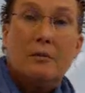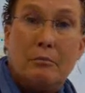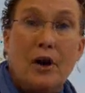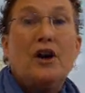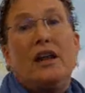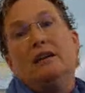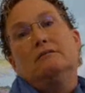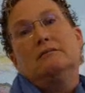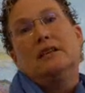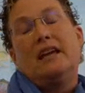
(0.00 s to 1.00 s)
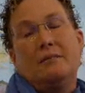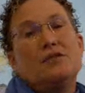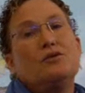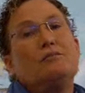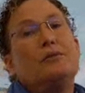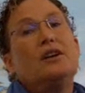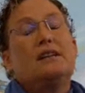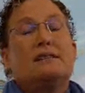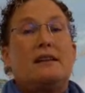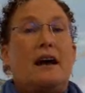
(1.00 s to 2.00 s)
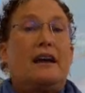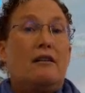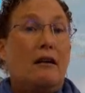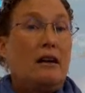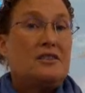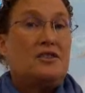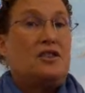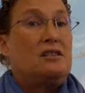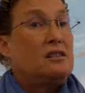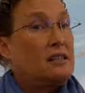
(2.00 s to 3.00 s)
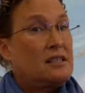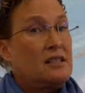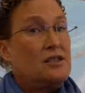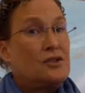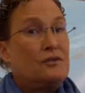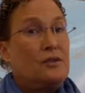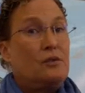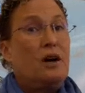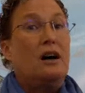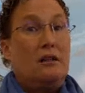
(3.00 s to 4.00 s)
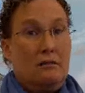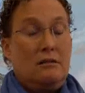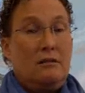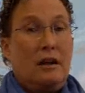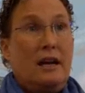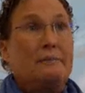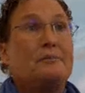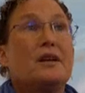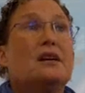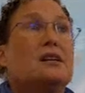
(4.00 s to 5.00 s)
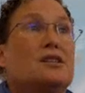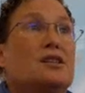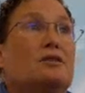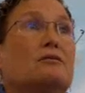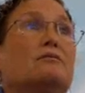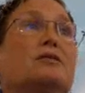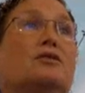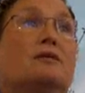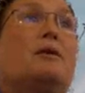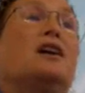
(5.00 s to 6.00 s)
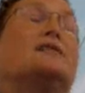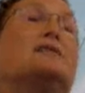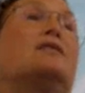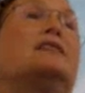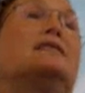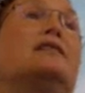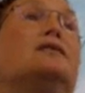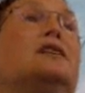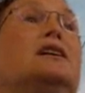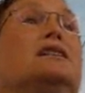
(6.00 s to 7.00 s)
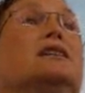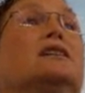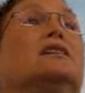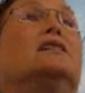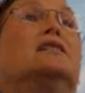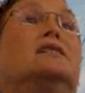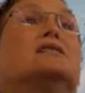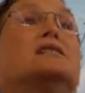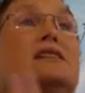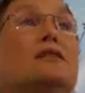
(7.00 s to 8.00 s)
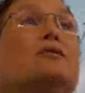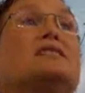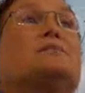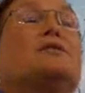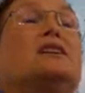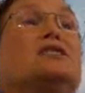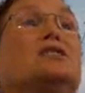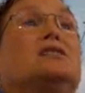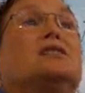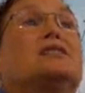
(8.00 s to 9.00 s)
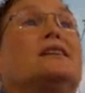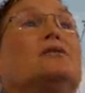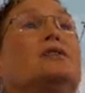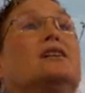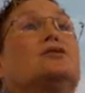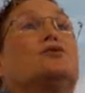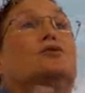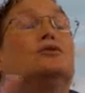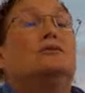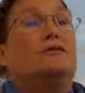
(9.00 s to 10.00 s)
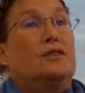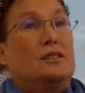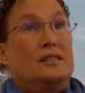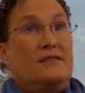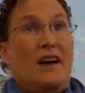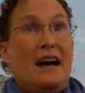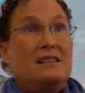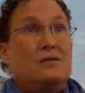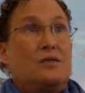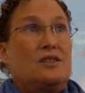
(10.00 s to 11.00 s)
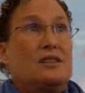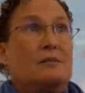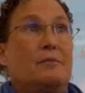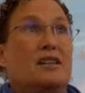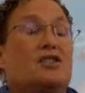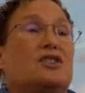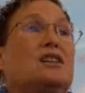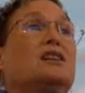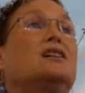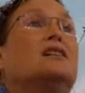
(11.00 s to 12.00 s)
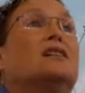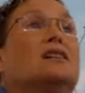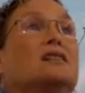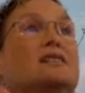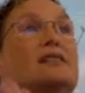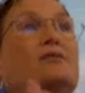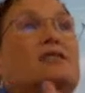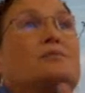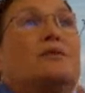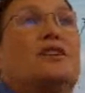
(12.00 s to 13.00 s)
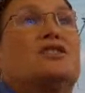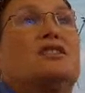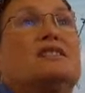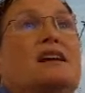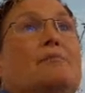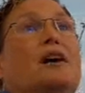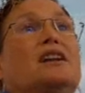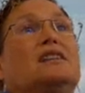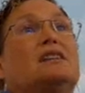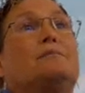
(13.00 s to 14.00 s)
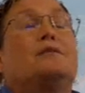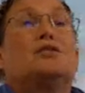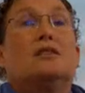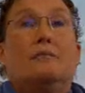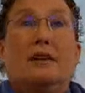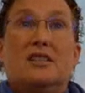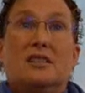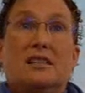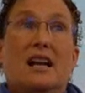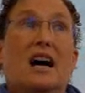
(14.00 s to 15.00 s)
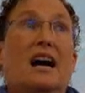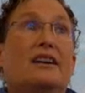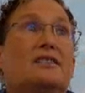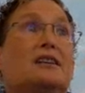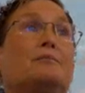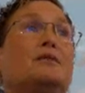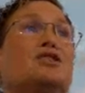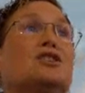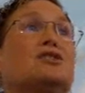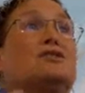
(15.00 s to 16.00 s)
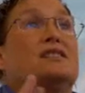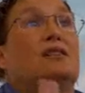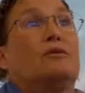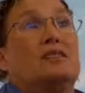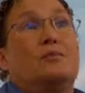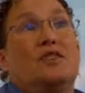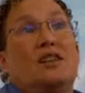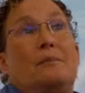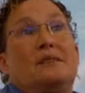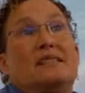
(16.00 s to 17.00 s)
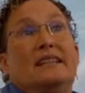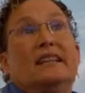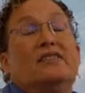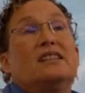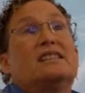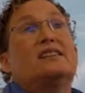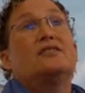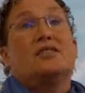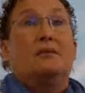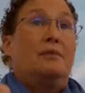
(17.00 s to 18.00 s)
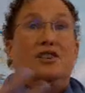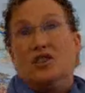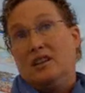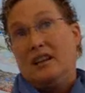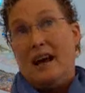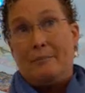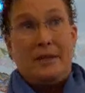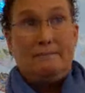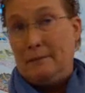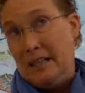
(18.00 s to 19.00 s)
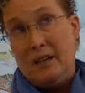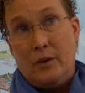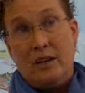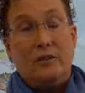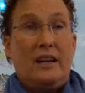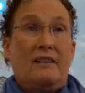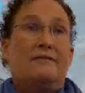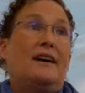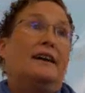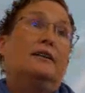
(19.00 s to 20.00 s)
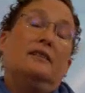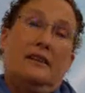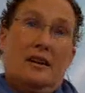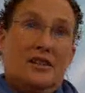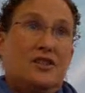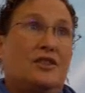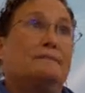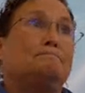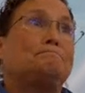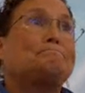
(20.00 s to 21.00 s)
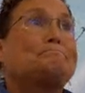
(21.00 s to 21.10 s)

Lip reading: burning. The chemistry of burning is to add oxygen, so that's going to serve you well, okay? So you can pause and write down that cell respiration is slow and controlled versus fast, which is combustion. Cell respiration is at body temperature, combustion is at higher temperatures. Cell respiration happens in living cells. Combustion can happen anywhere. You can have fire and oxygen.